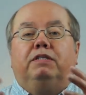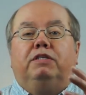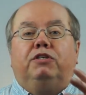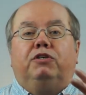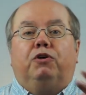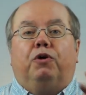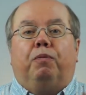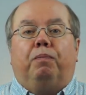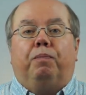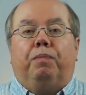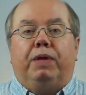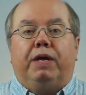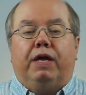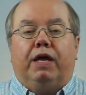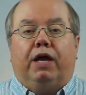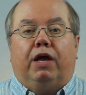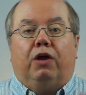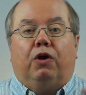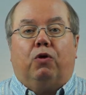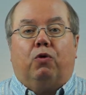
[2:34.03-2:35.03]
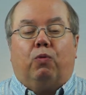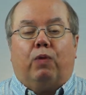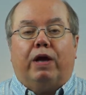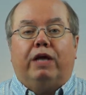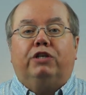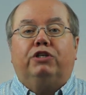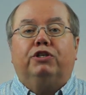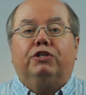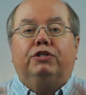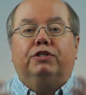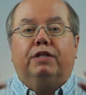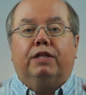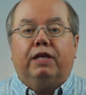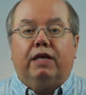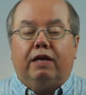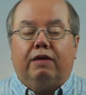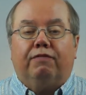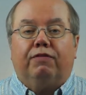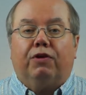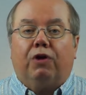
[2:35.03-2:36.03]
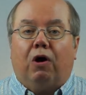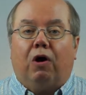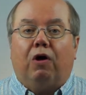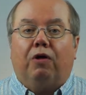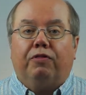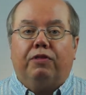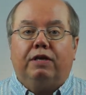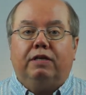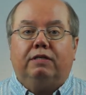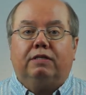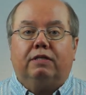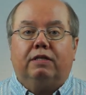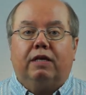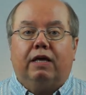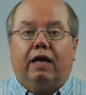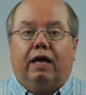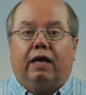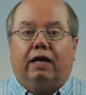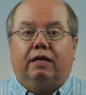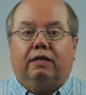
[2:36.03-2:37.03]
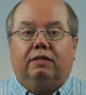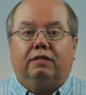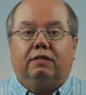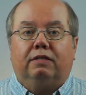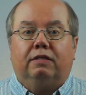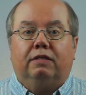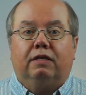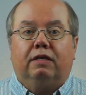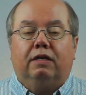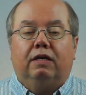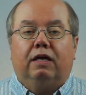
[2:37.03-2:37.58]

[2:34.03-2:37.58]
still being graciously given all these things,